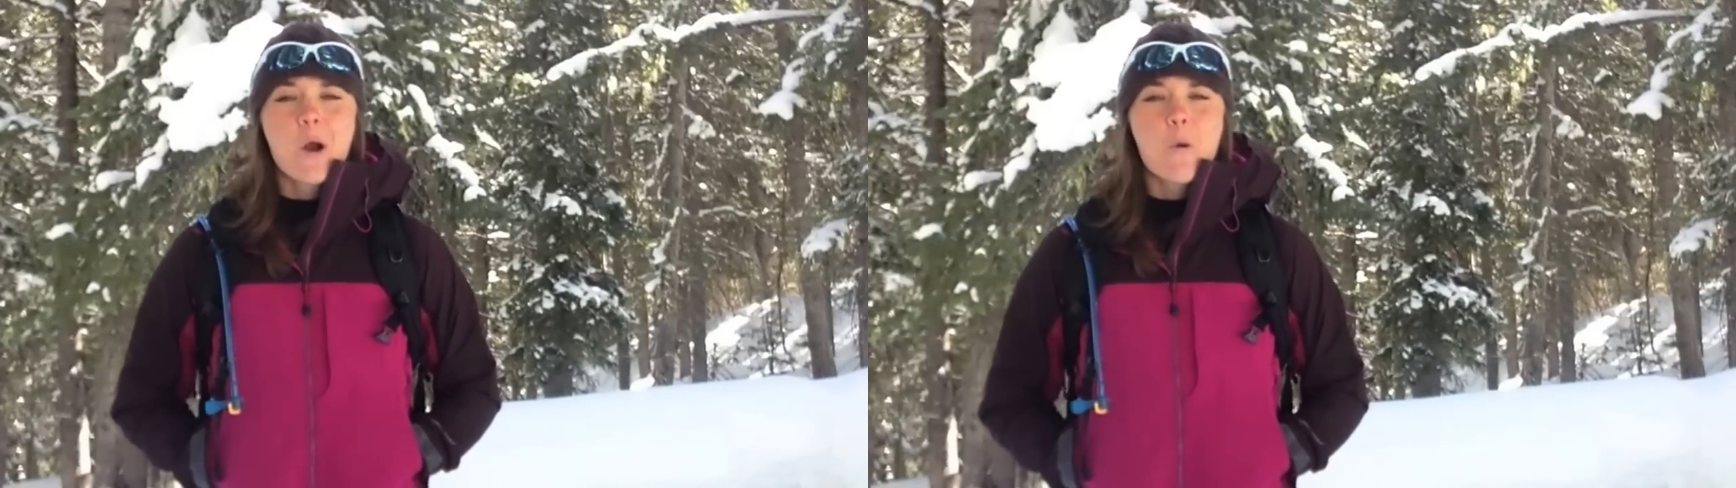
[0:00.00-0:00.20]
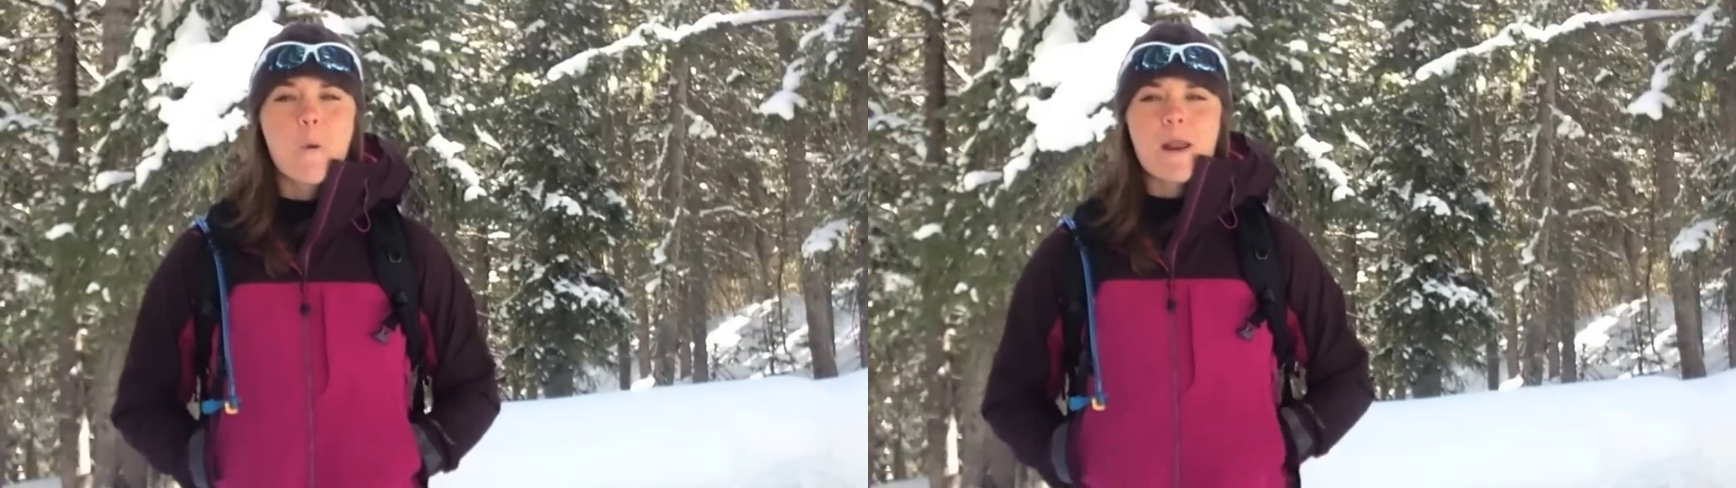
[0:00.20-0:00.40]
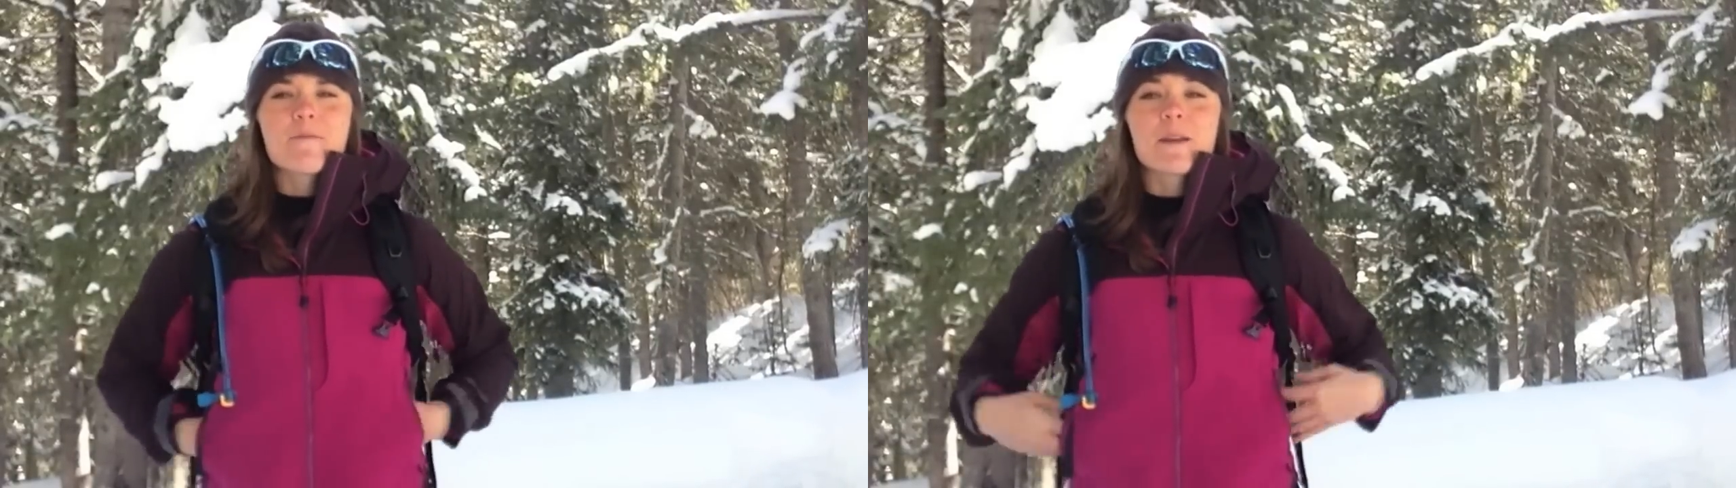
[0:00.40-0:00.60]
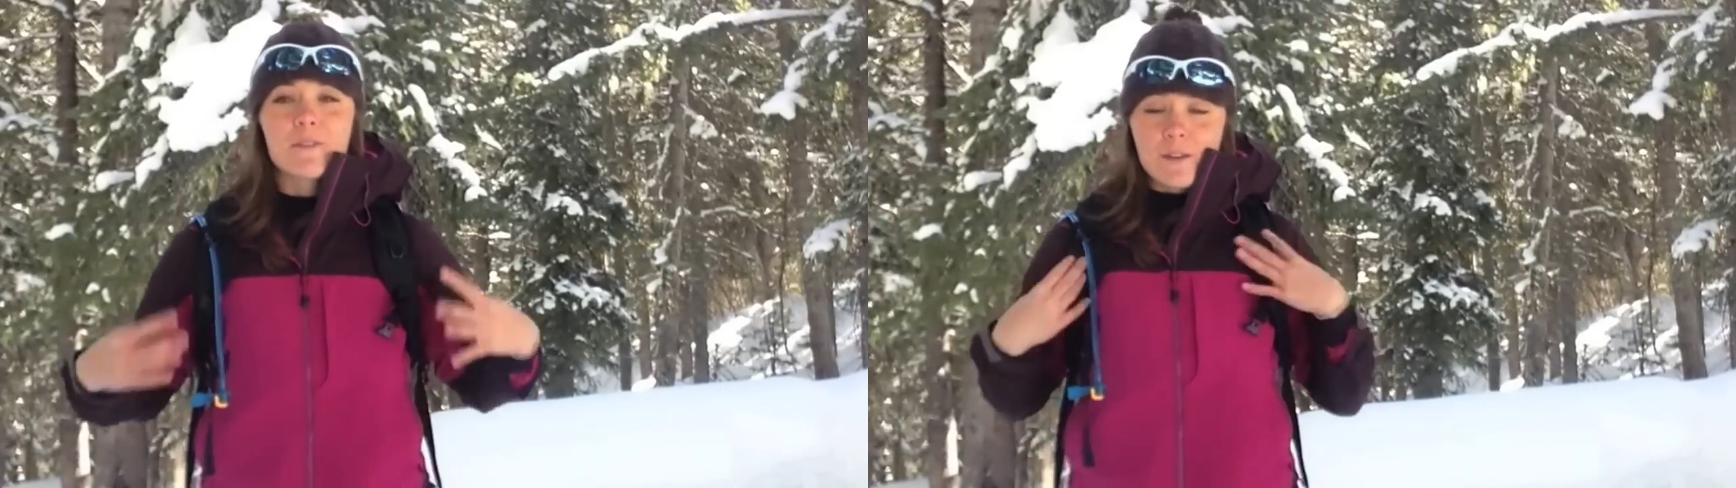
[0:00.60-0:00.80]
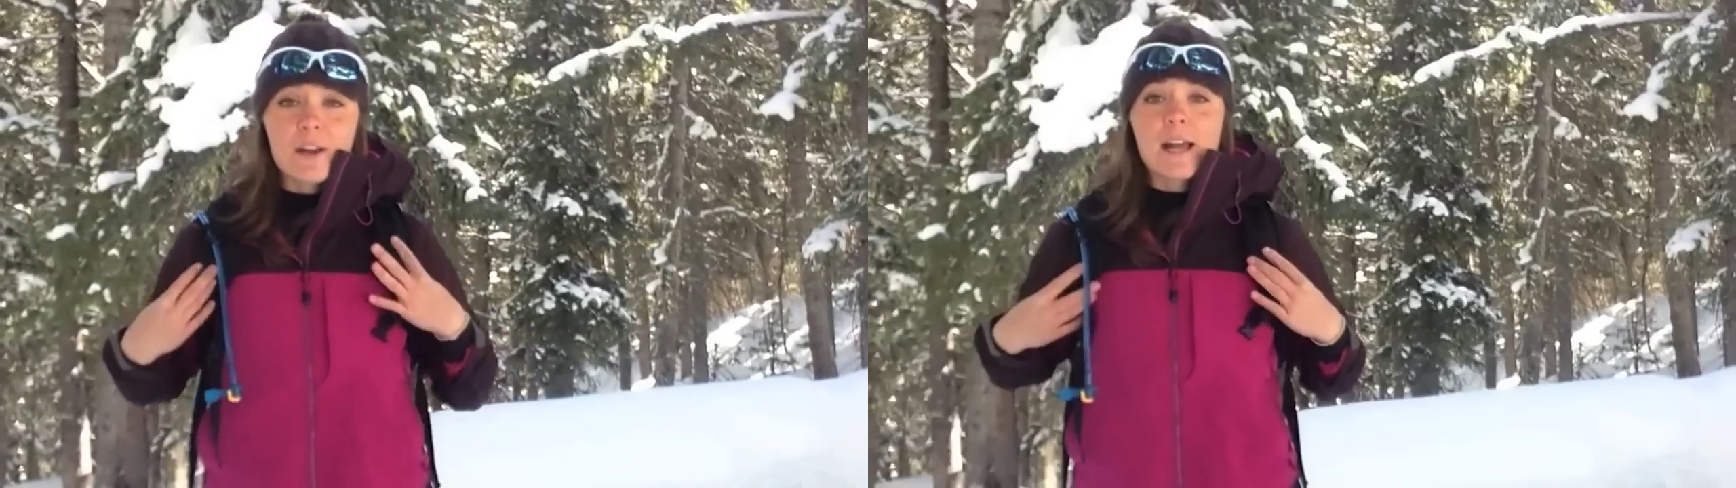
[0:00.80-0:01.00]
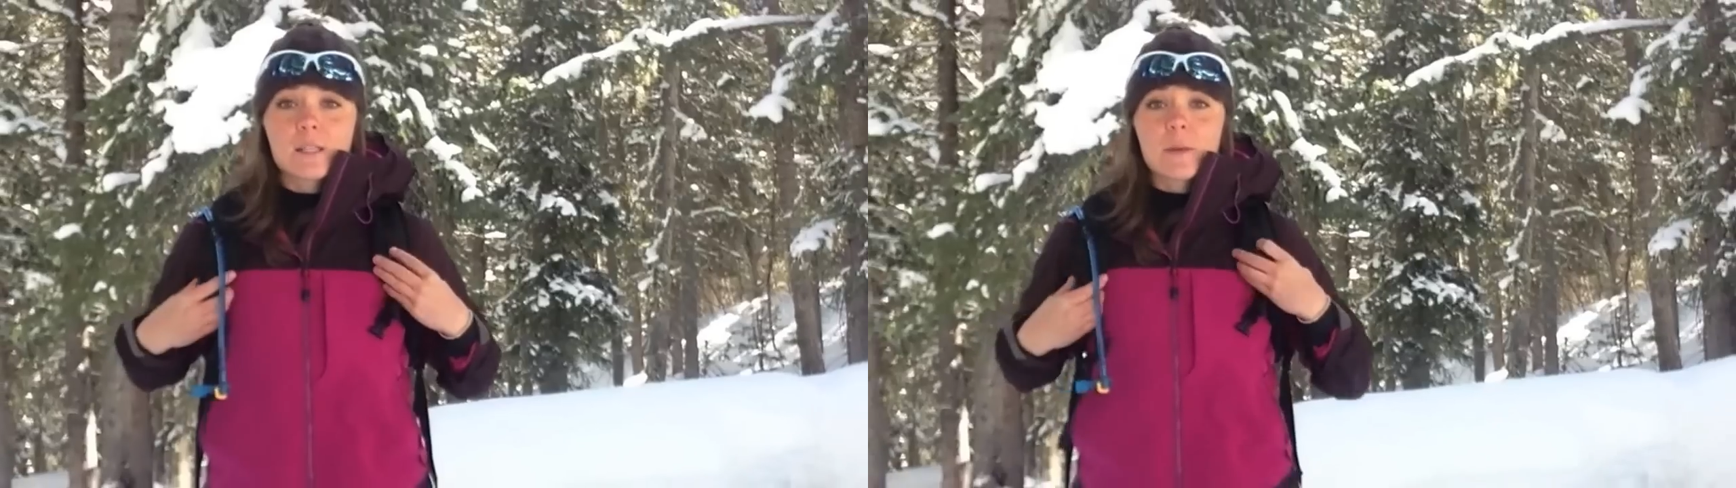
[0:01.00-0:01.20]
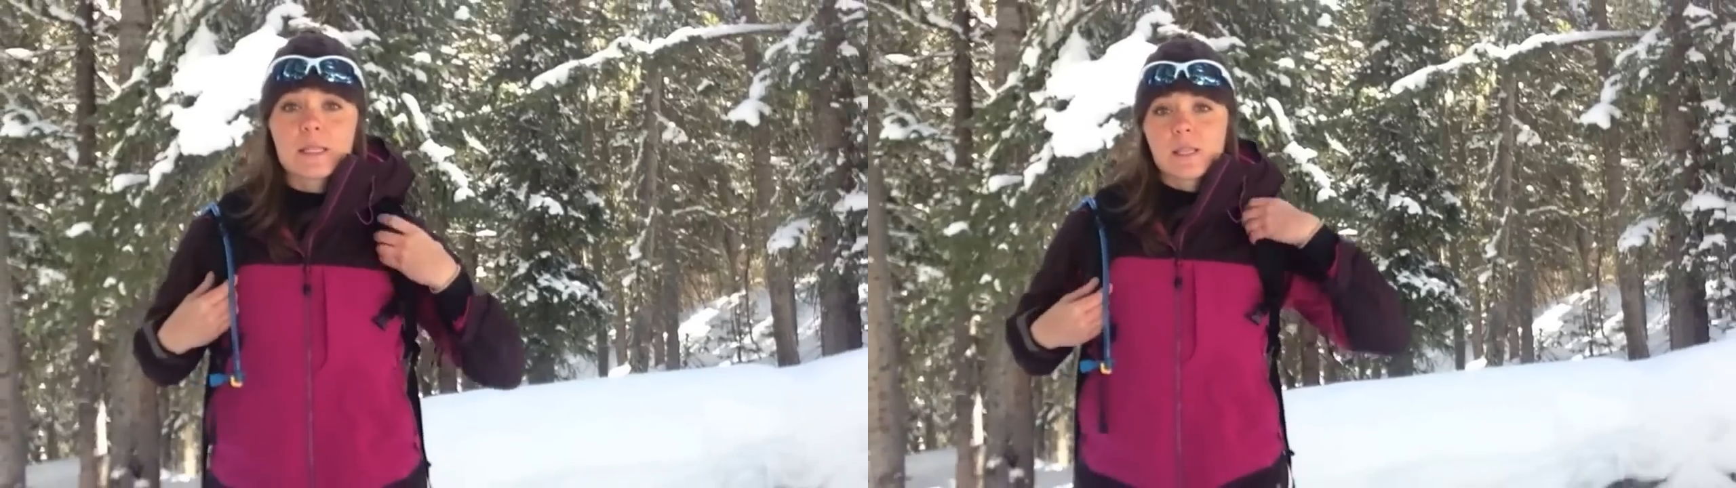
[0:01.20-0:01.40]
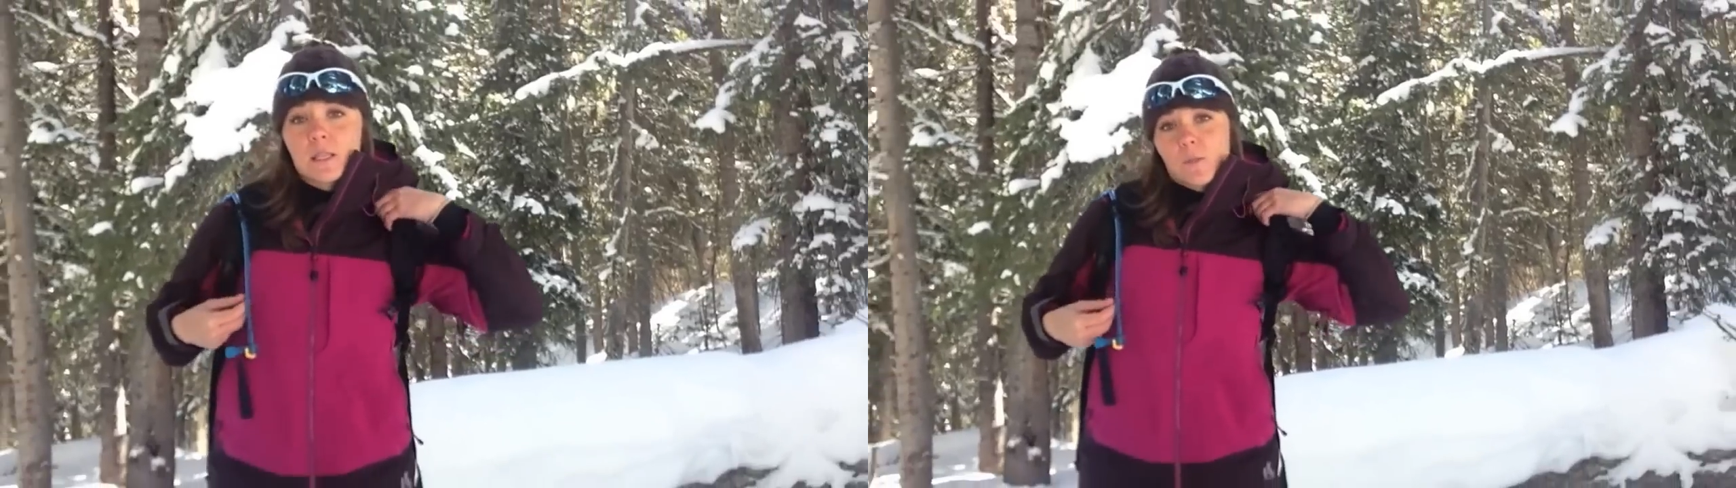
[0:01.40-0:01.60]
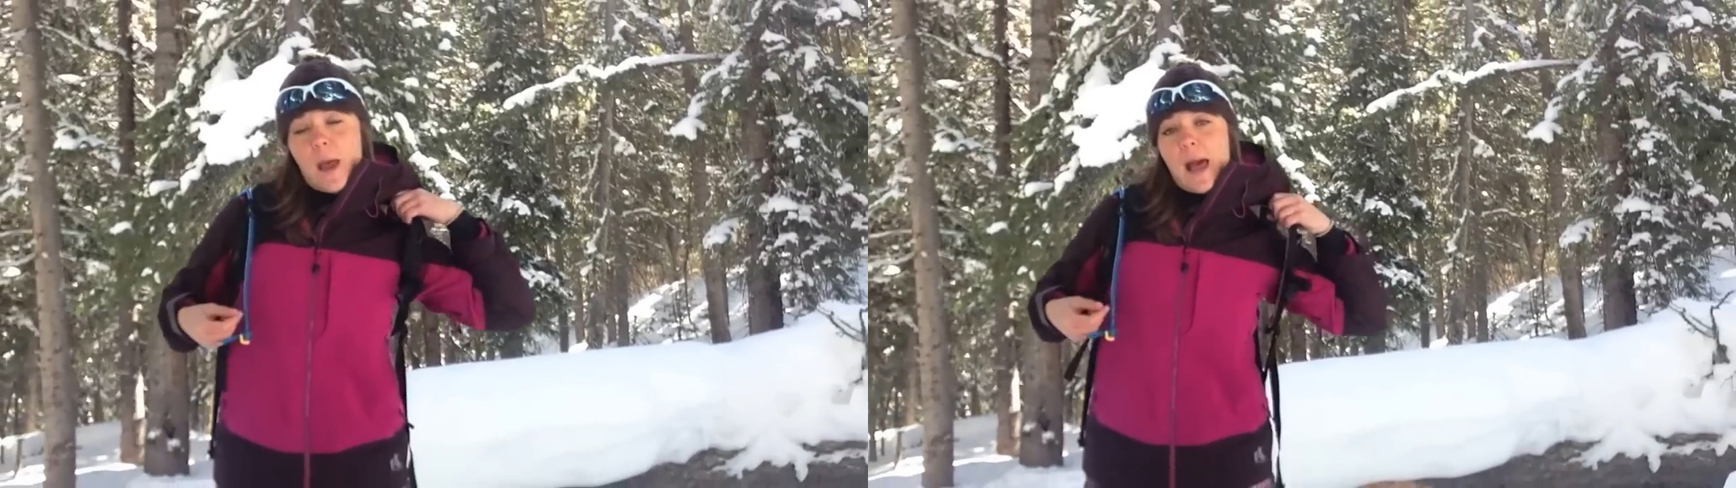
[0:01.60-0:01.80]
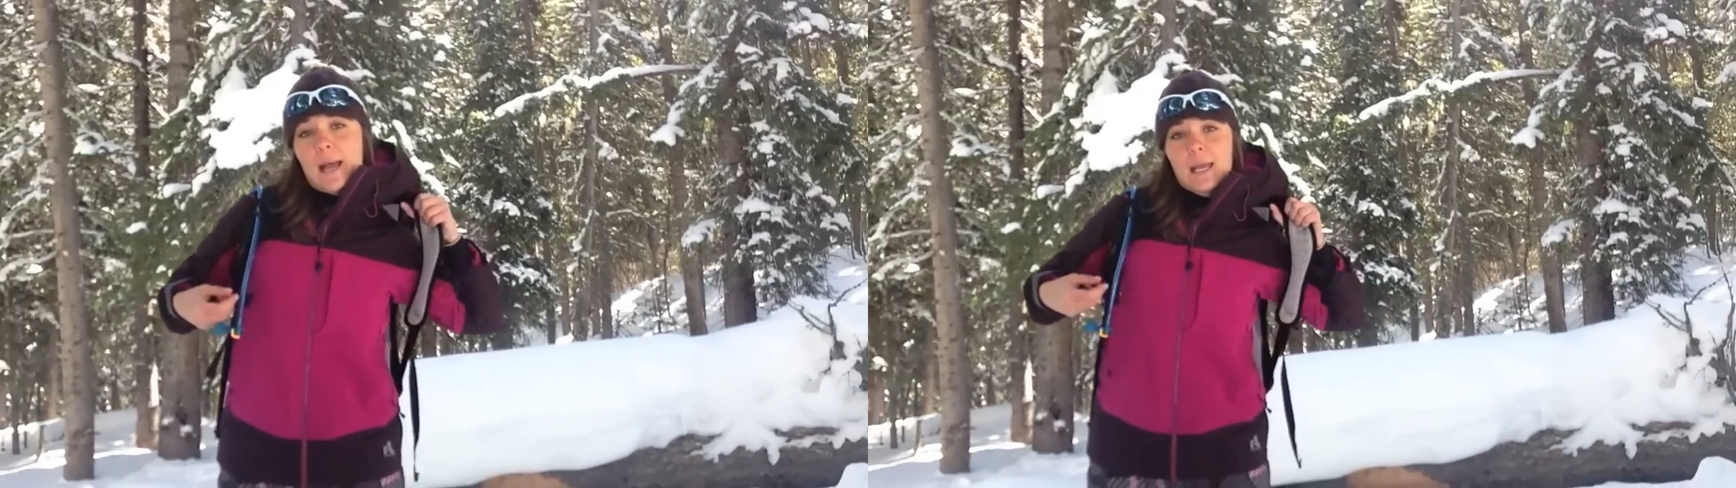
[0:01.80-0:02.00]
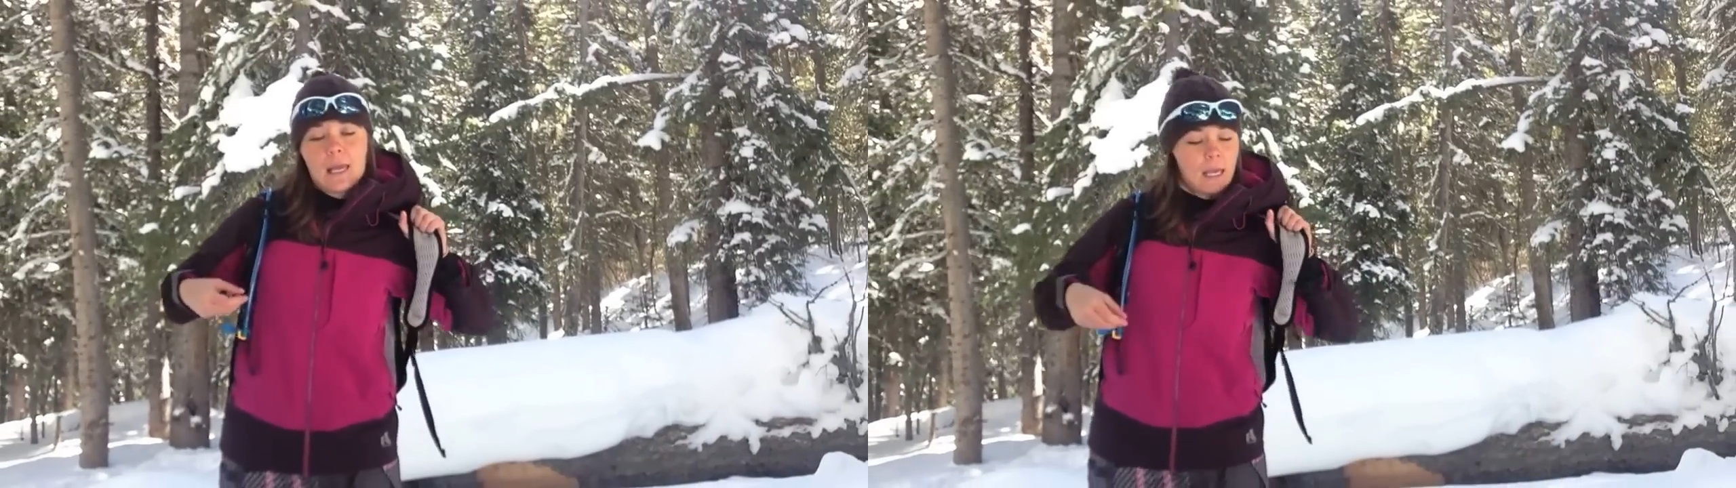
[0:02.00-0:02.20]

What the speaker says: One of my favorite aspects of this pack